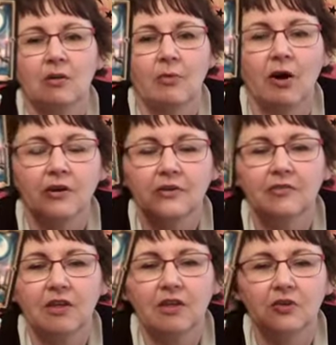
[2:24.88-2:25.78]
part of
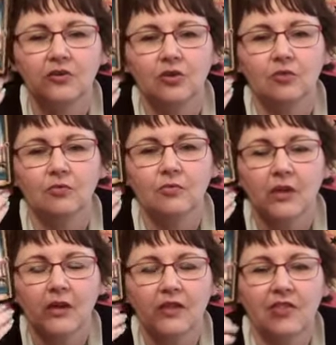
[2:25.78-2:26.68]
the unknown
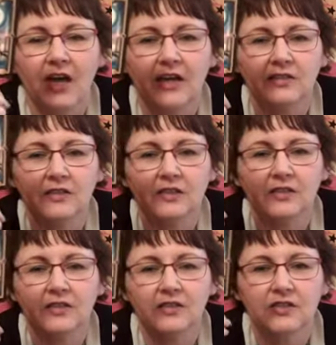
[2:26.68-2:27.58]
that
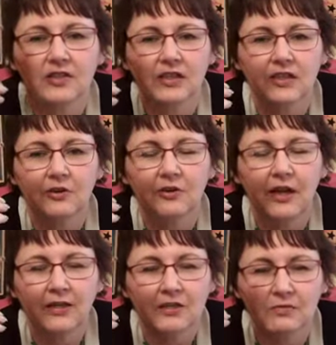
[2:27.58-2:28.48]
is here, and
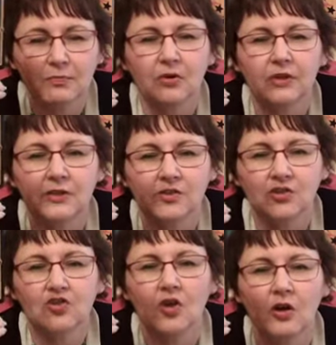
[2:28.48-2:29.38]
it's pulling
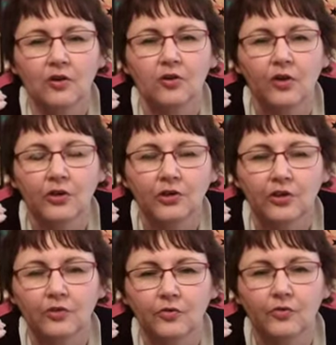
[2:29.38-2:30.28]
stronger on
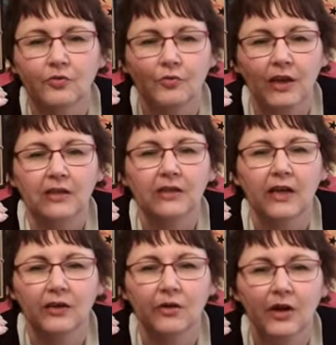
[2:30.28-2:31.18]
you right
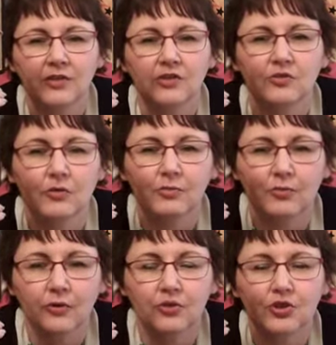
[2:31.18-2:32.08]
now as you
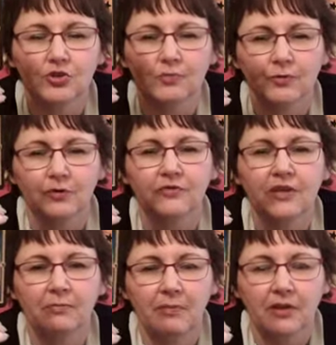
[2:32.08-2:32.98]
approach your birthday
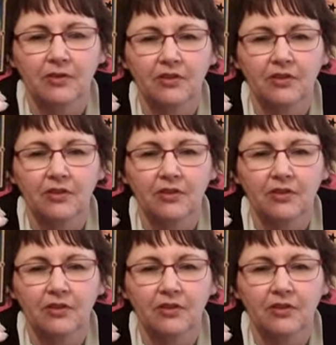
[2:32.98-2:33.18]
month.